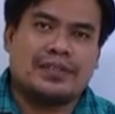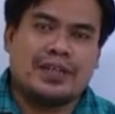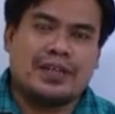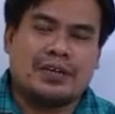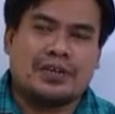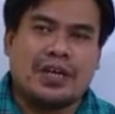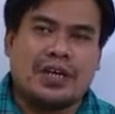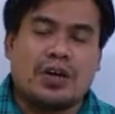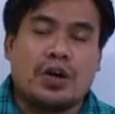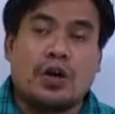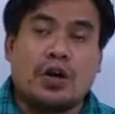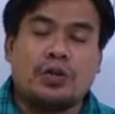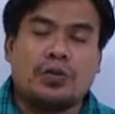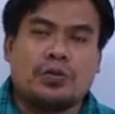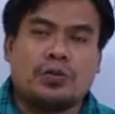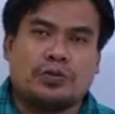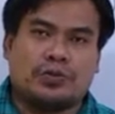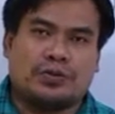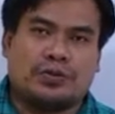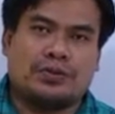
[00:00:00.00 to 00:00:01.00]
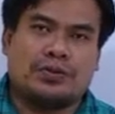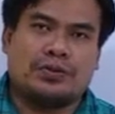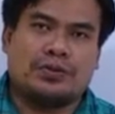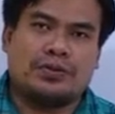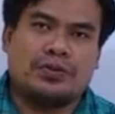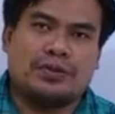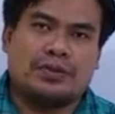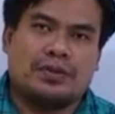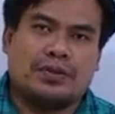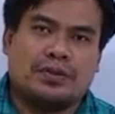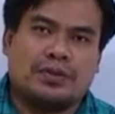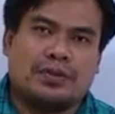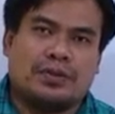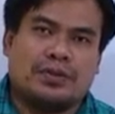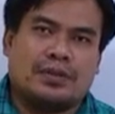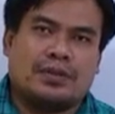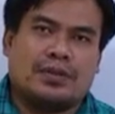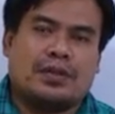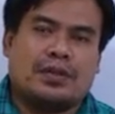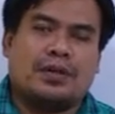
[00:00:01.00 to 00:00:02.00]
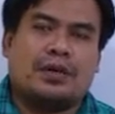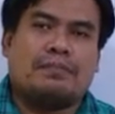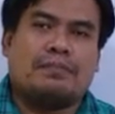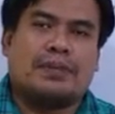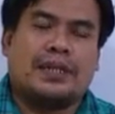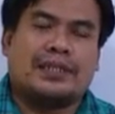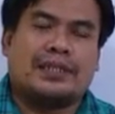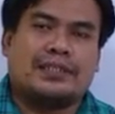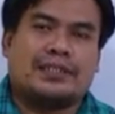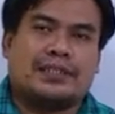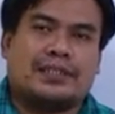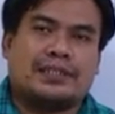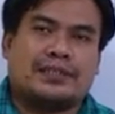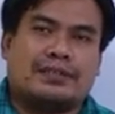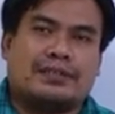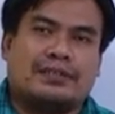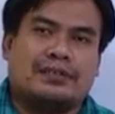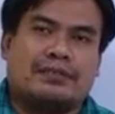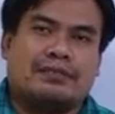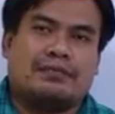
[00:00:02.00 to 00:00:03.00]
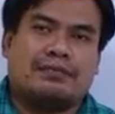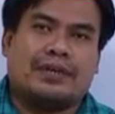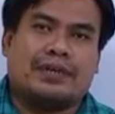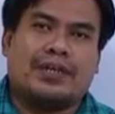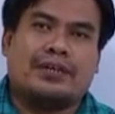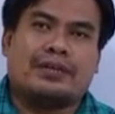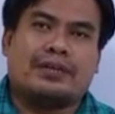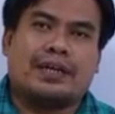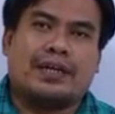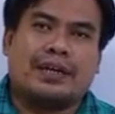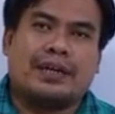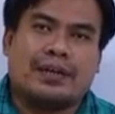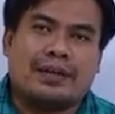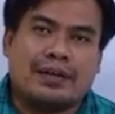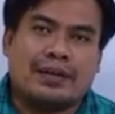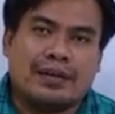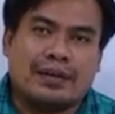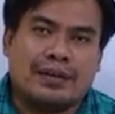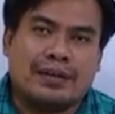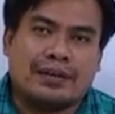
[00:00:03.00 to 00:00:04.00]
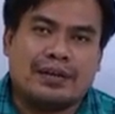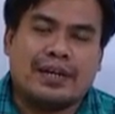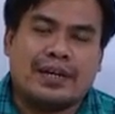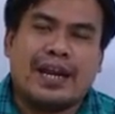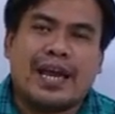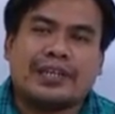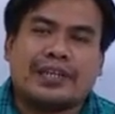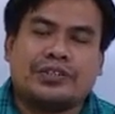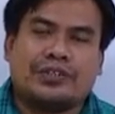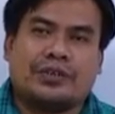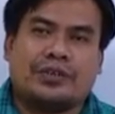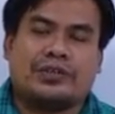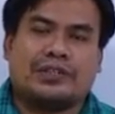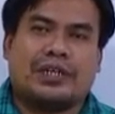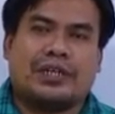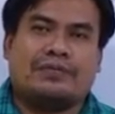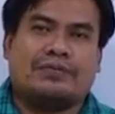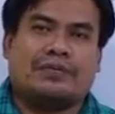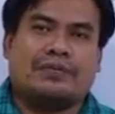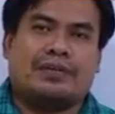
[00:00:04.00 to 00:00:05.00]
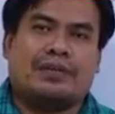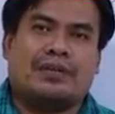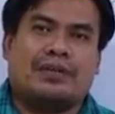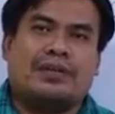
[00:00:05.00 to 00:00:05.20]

Okay, all those are places where you can relax yourself.